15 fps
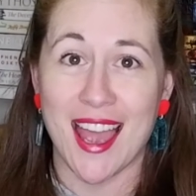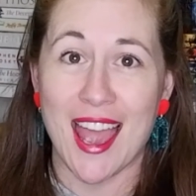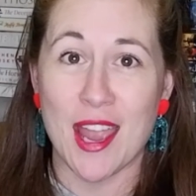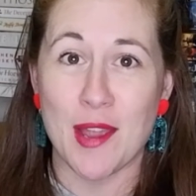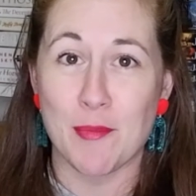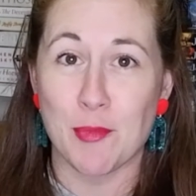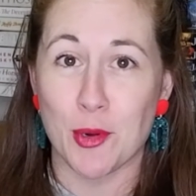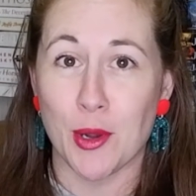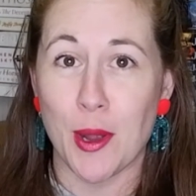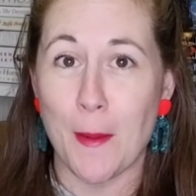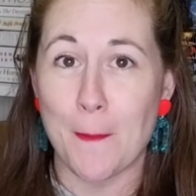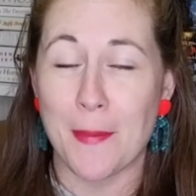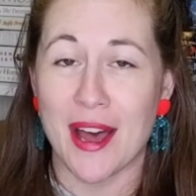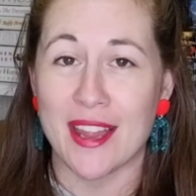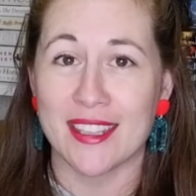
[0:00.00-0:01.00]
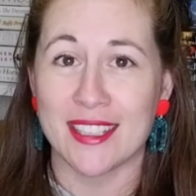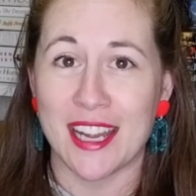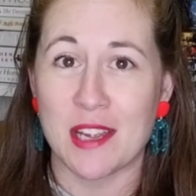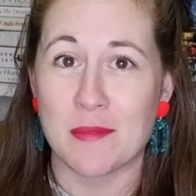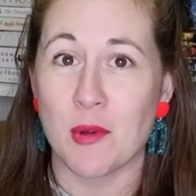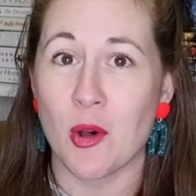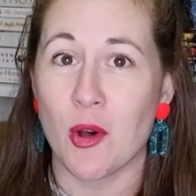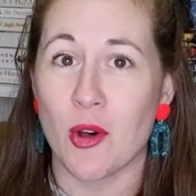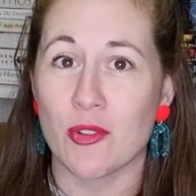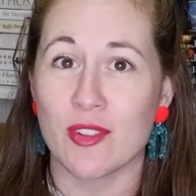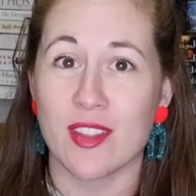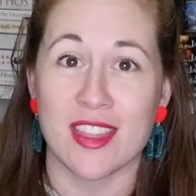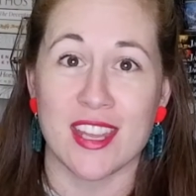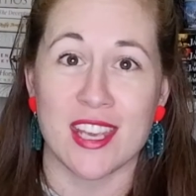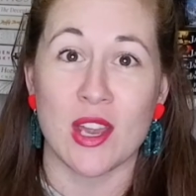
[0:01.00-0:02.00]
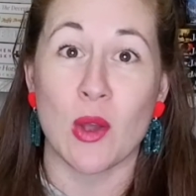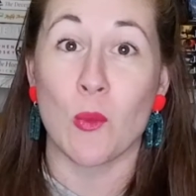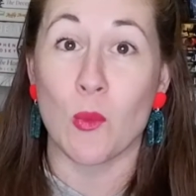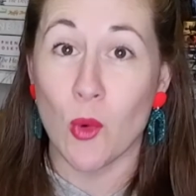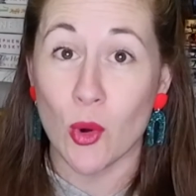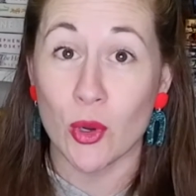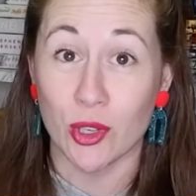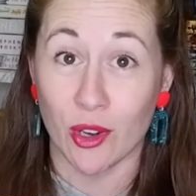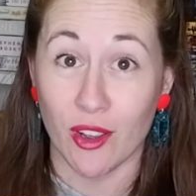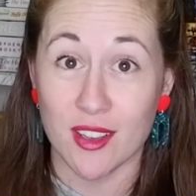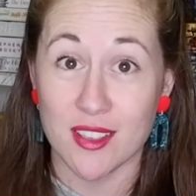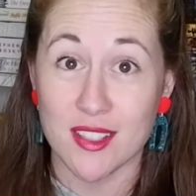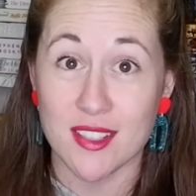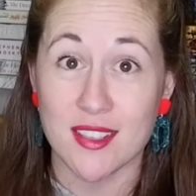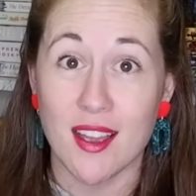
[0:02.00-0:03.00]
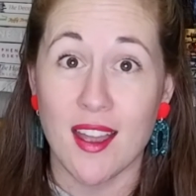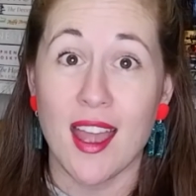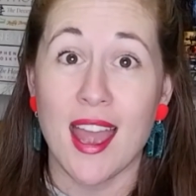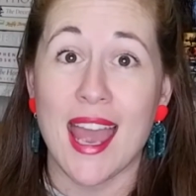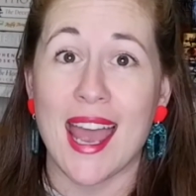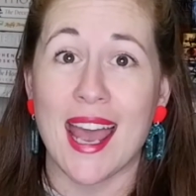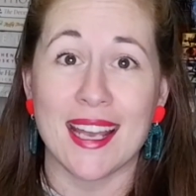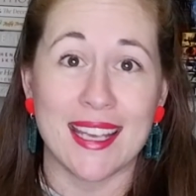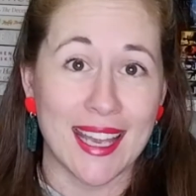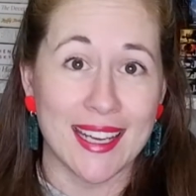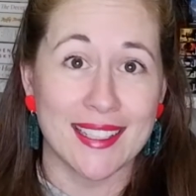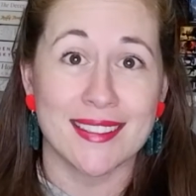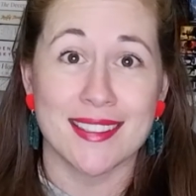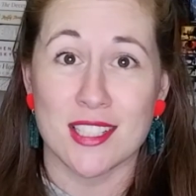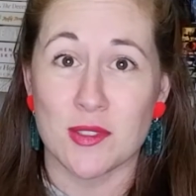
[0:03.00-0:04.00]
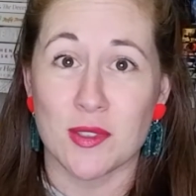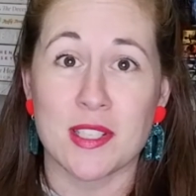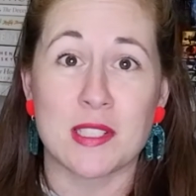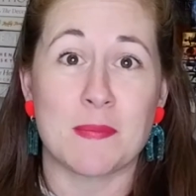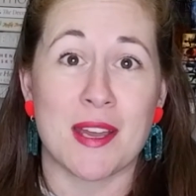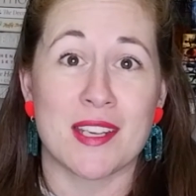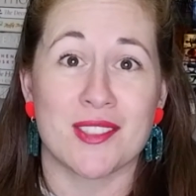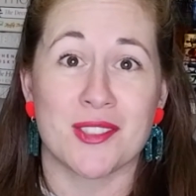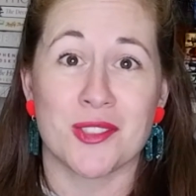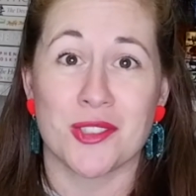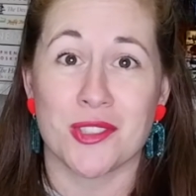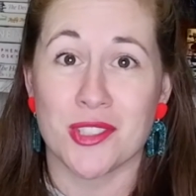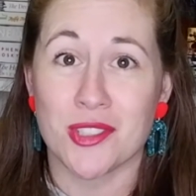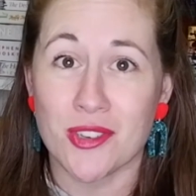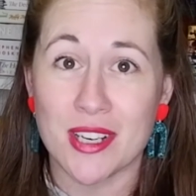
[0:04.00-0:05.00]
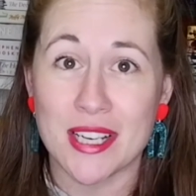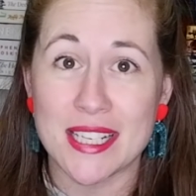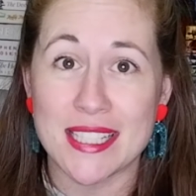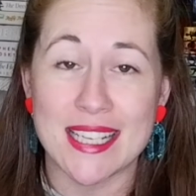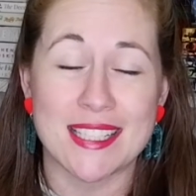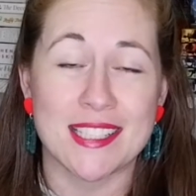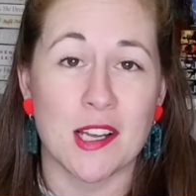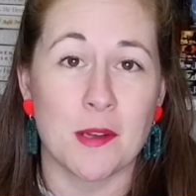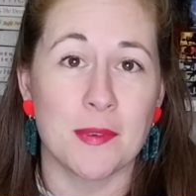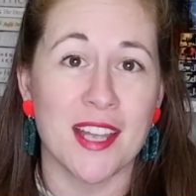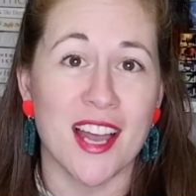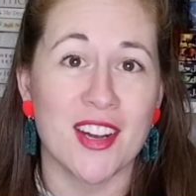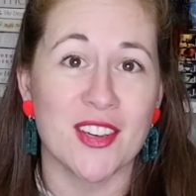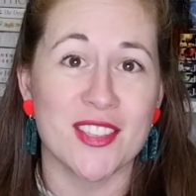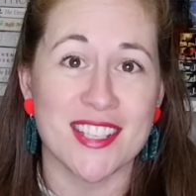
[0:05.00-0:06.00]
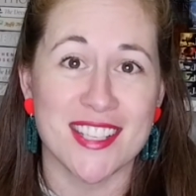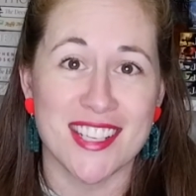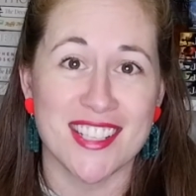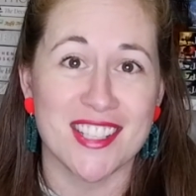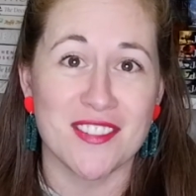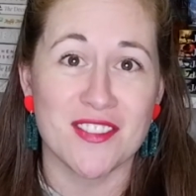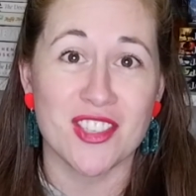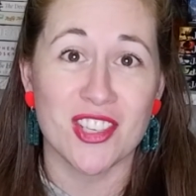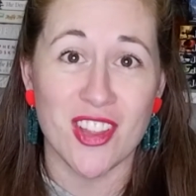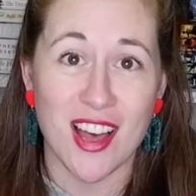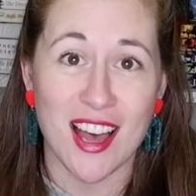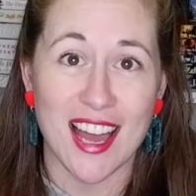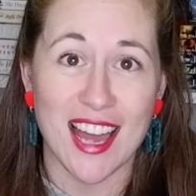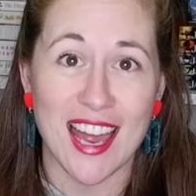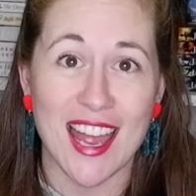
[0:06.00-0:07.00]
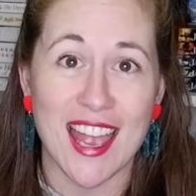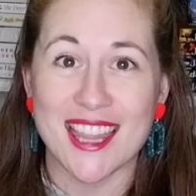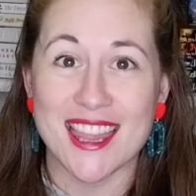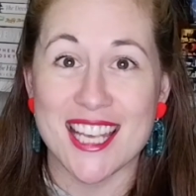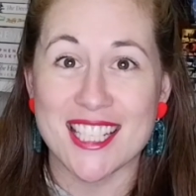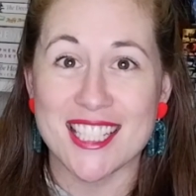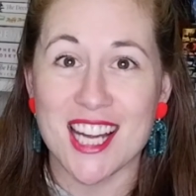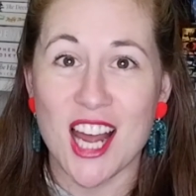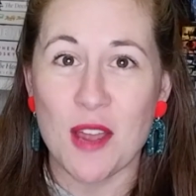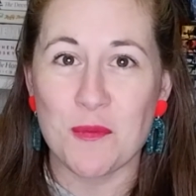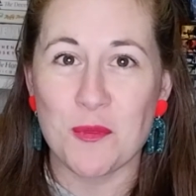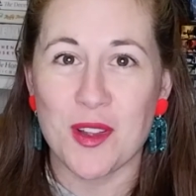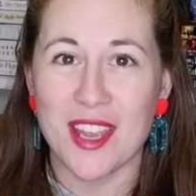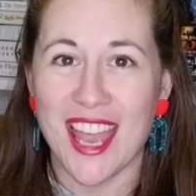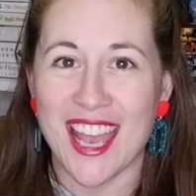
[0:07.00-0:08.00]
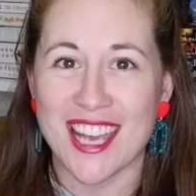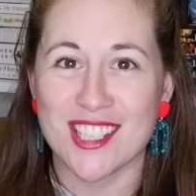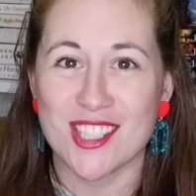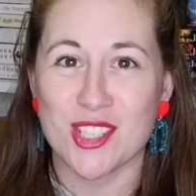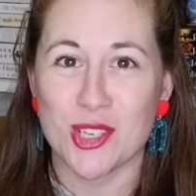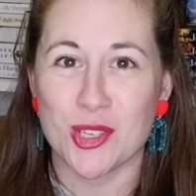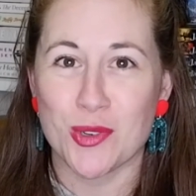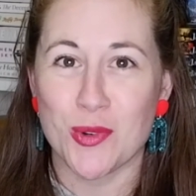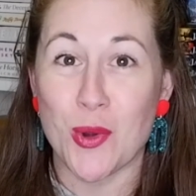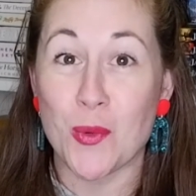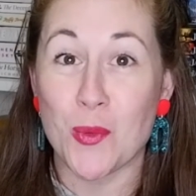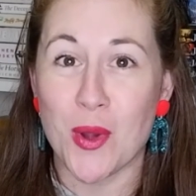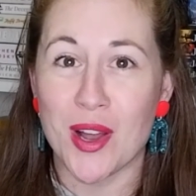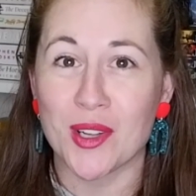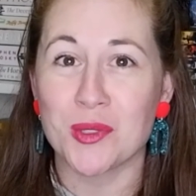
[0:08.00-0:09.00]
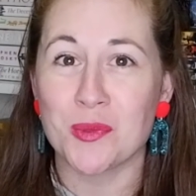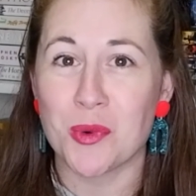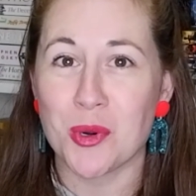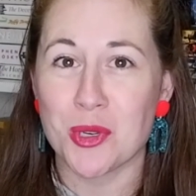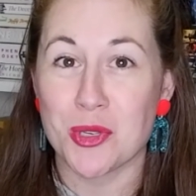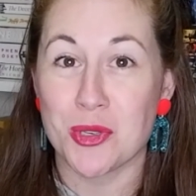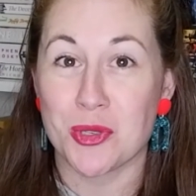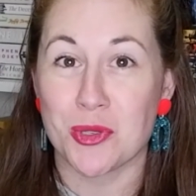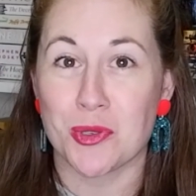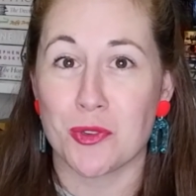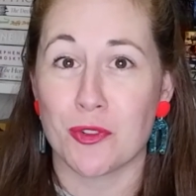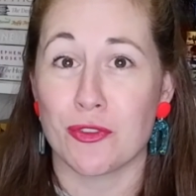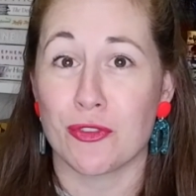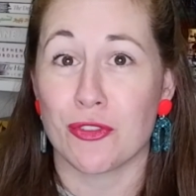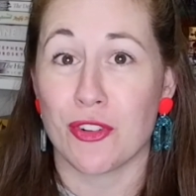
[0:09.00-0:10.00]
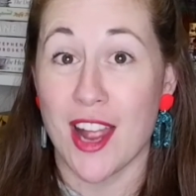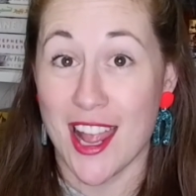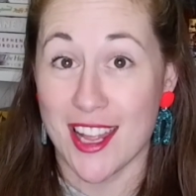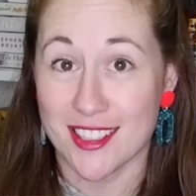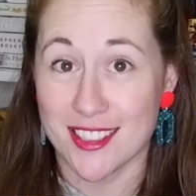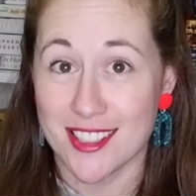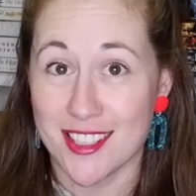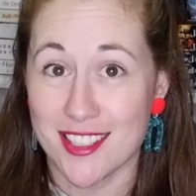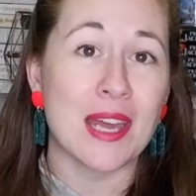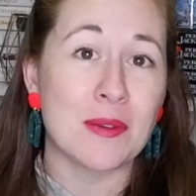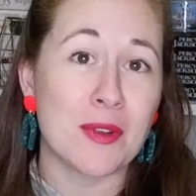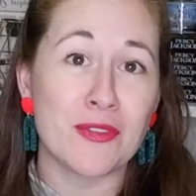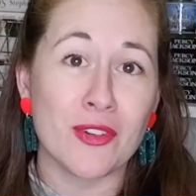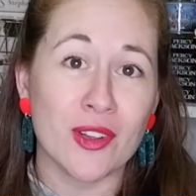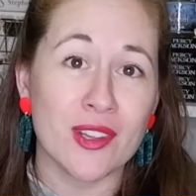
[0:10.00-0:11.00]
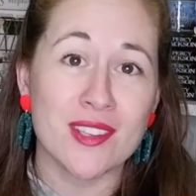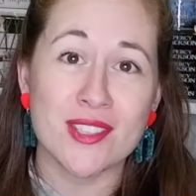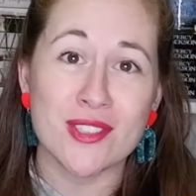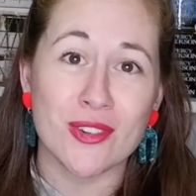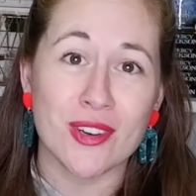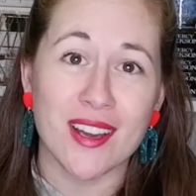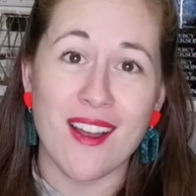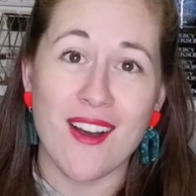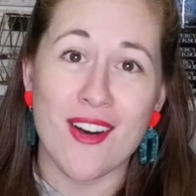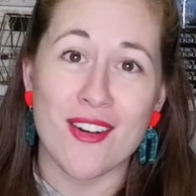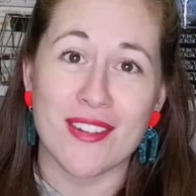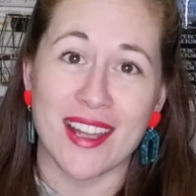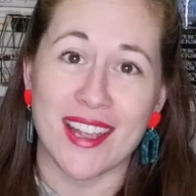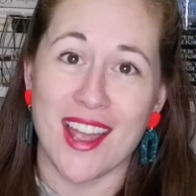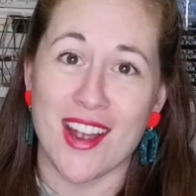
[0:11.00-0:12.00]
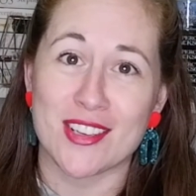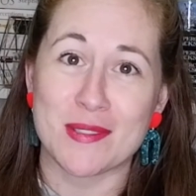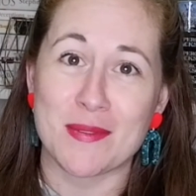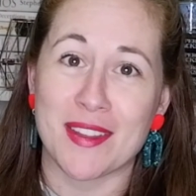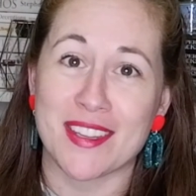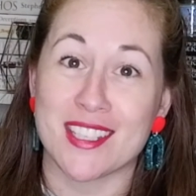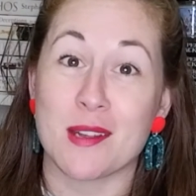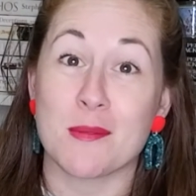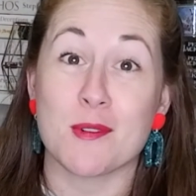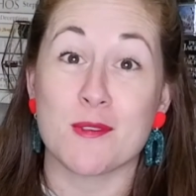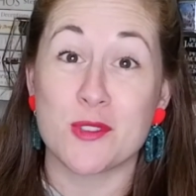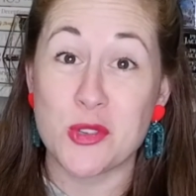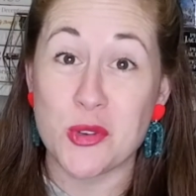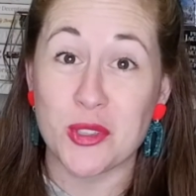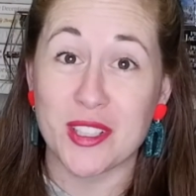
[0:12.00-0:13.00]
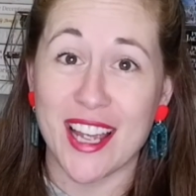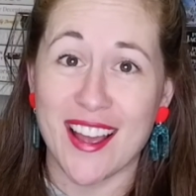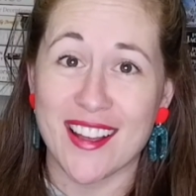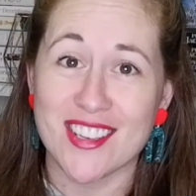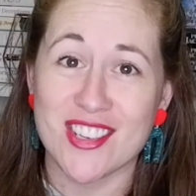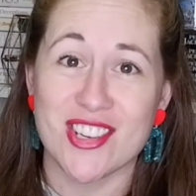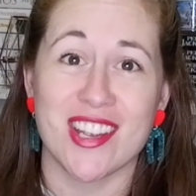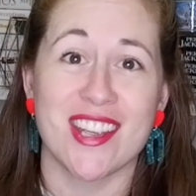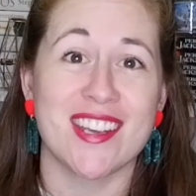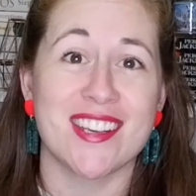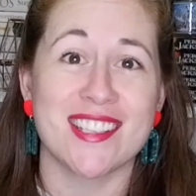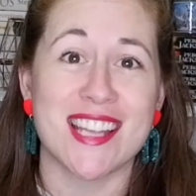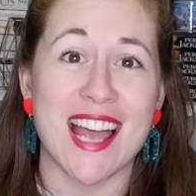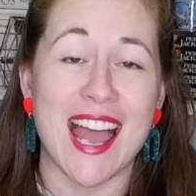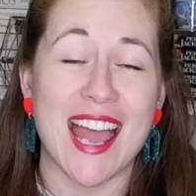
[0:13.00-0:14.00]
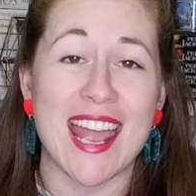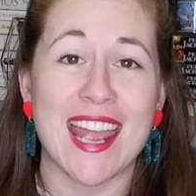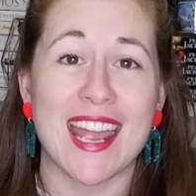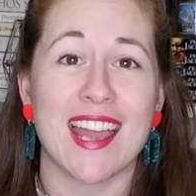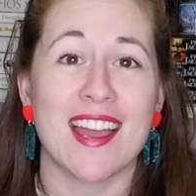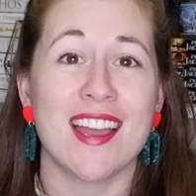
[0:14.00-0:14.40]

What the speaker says: a book by the name of The War Nurse. Again, this one is based on true stories. It's coming out on the 6th of July, and this time we head to World War II France. And we're following the story of a character by the name of Julia. She is a